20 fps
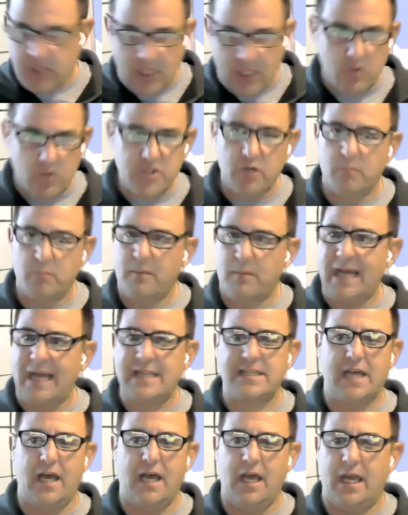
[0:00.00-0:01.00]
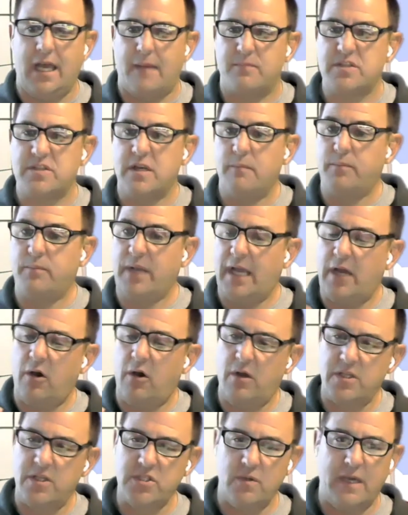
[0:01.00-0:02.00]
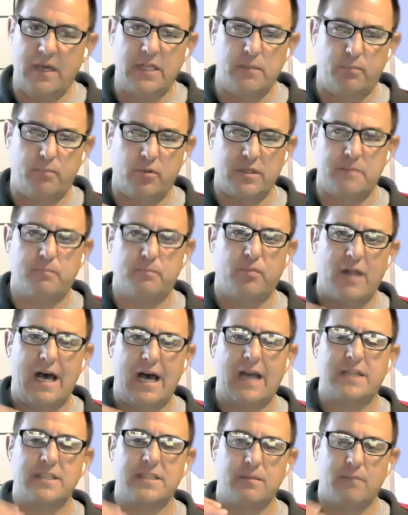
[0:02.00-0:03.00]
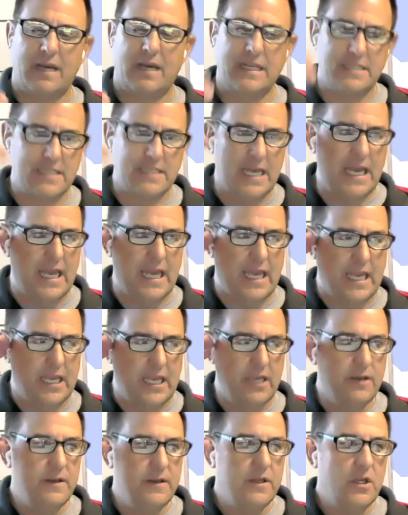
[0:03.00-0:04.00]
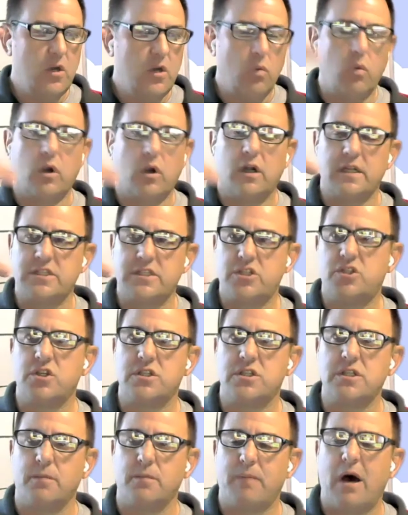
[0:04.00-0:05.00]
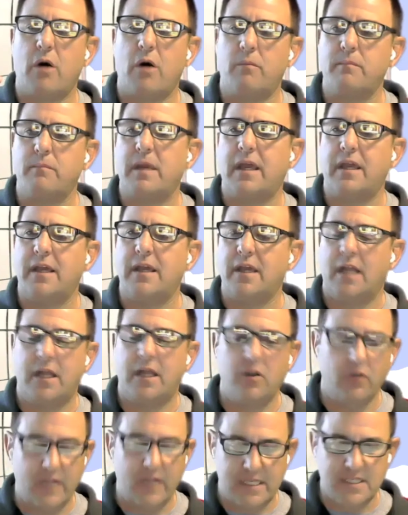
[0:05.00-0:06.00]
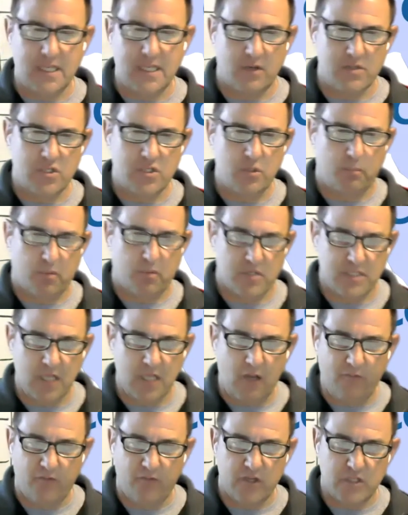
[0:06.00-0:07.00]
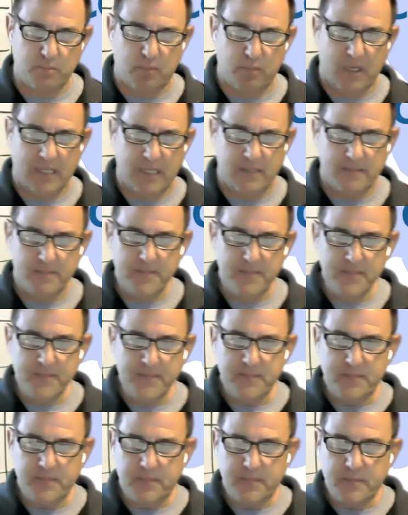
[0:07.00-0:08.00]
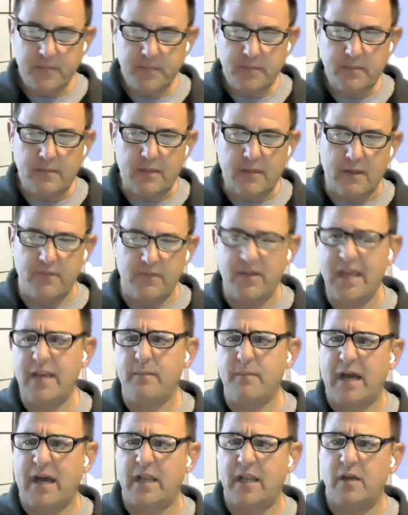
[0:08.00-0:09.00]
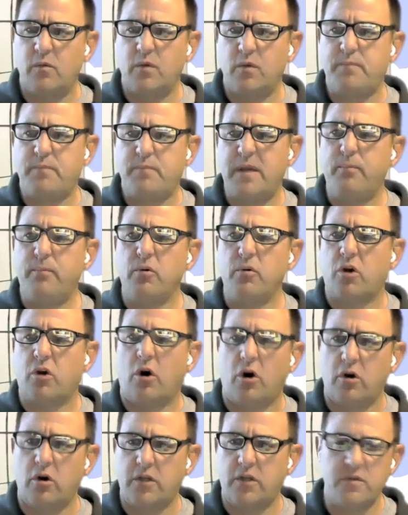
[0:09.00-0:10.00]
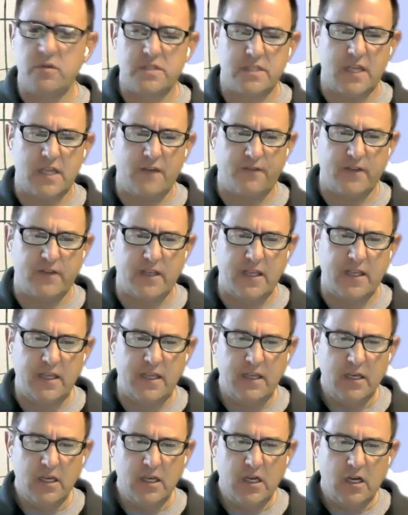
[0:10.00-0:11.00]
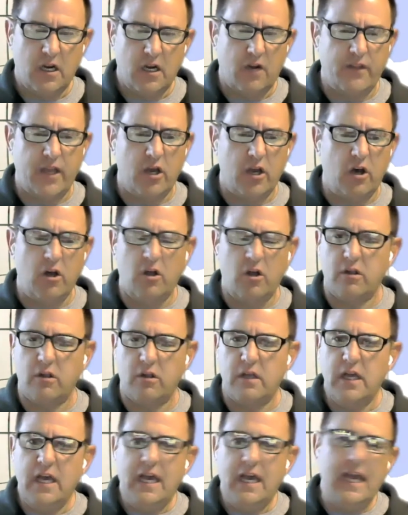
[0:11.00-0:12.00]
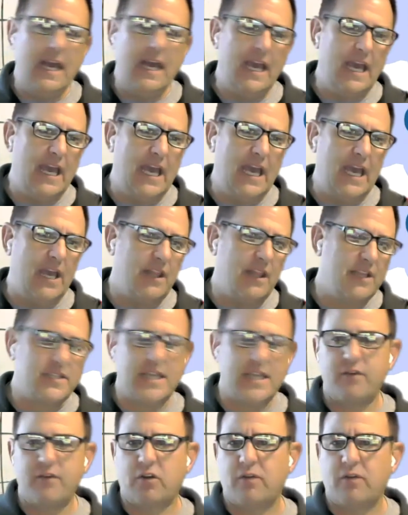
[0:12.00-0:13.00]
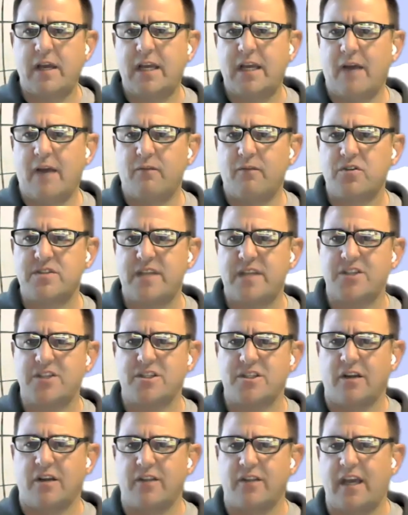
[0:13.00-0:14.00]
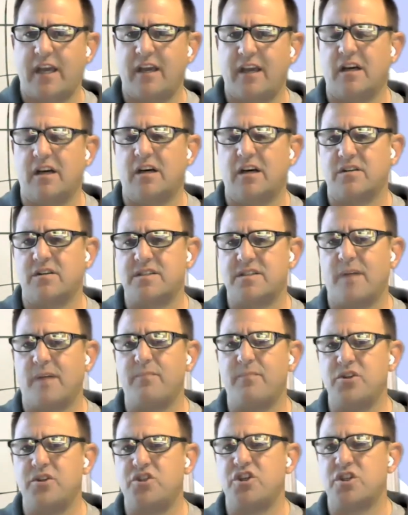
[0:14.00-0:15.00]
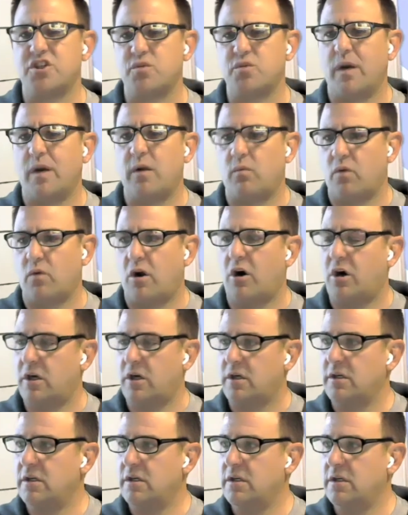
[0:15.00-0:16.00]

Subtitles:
those are my times. But I also had to put blocks in my day where it's just about me. And I know that sounds super selfish, but think about it. When people call you, Stephanie, are they all, hey, let's have a great conversation? Are they, oh, something just went wrong?